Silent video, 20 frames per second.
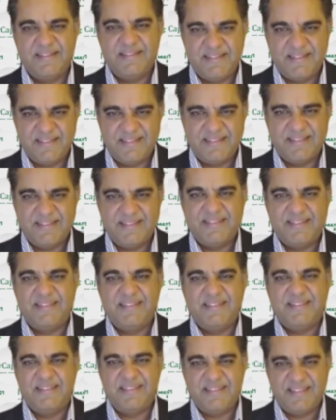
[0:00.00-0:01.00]

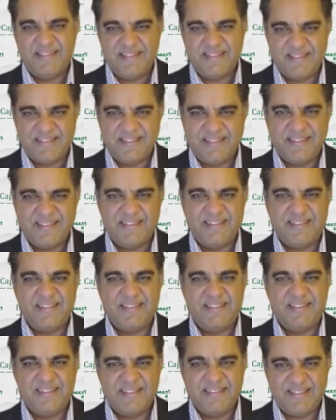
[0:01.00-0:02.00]

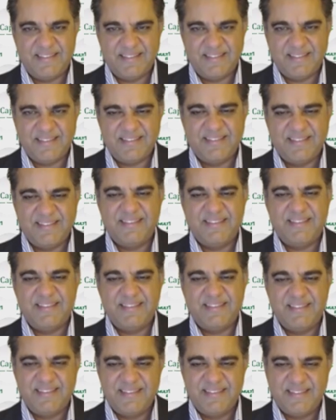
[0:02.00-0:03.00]

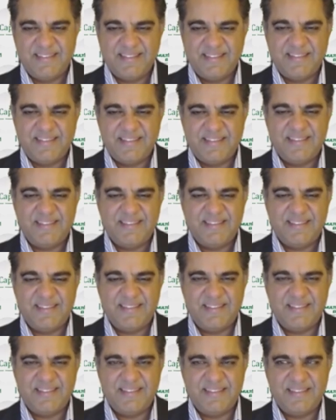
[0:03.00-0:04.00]

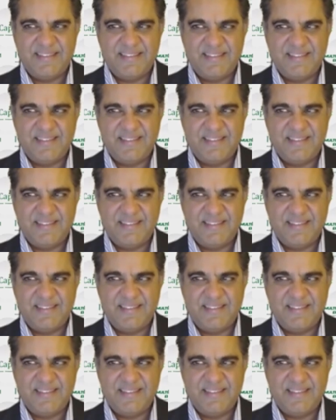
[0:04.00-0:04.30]
(silent)